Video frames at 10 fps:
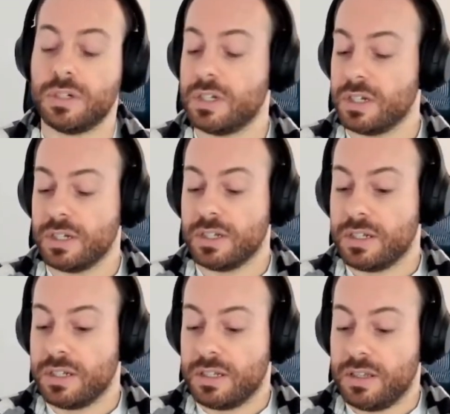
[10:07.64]
now
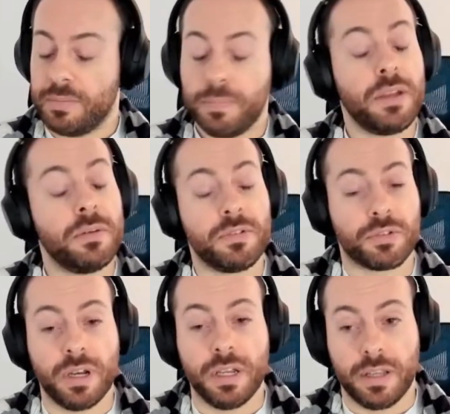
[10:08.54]

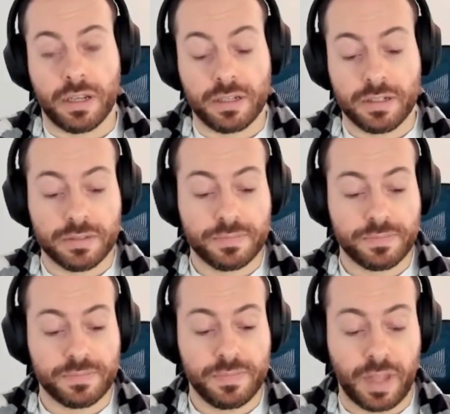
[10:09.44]
Biome is really young.
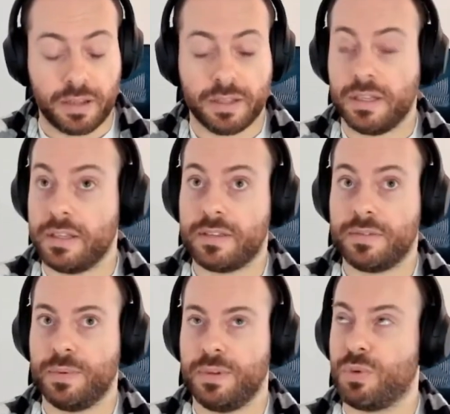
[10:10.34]
Yeah,
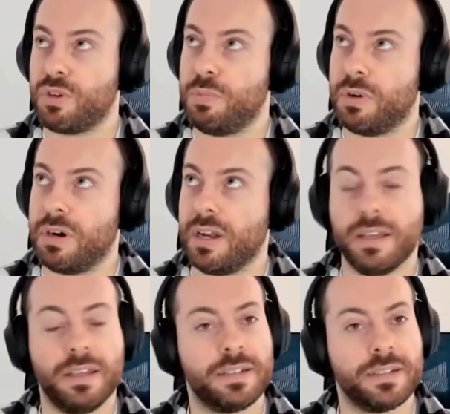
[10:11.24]
it was
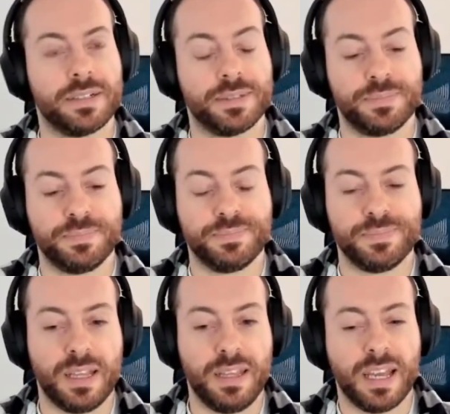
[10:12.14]
born
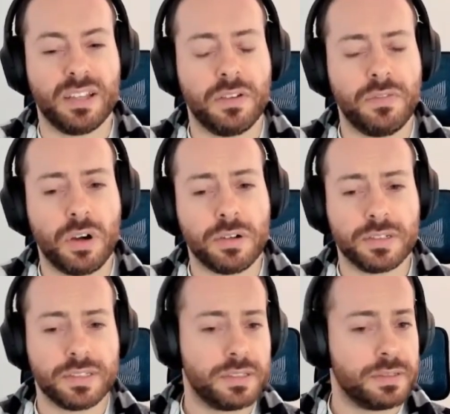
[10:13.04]
at the end
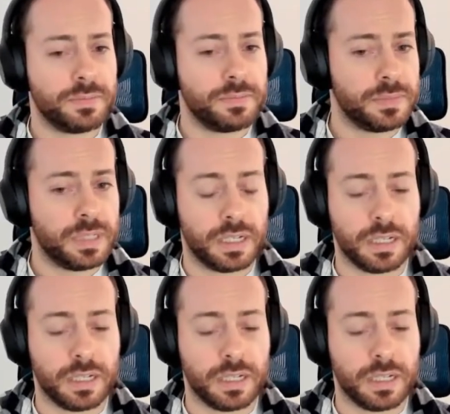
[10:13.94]
of August,